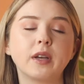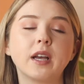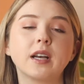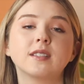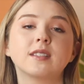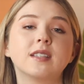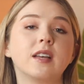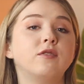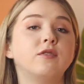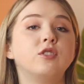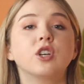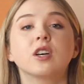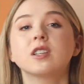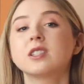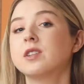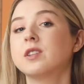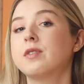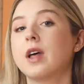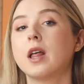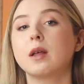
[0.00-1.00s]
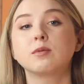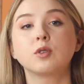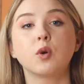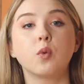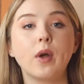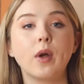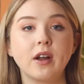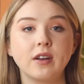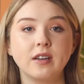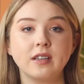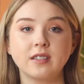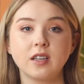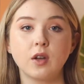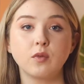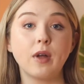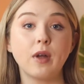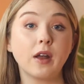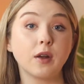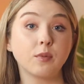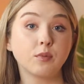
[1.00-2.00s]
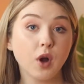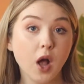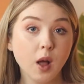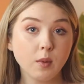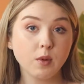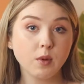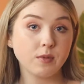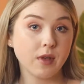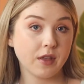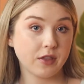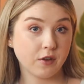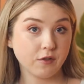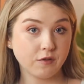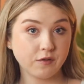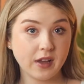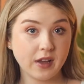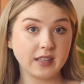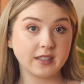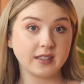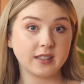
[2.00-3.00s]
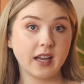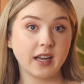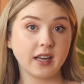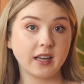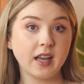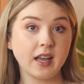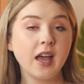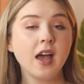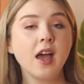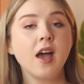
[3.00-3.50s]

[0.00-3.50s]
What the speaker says: because they've just developed awareness around a problem that they're facing.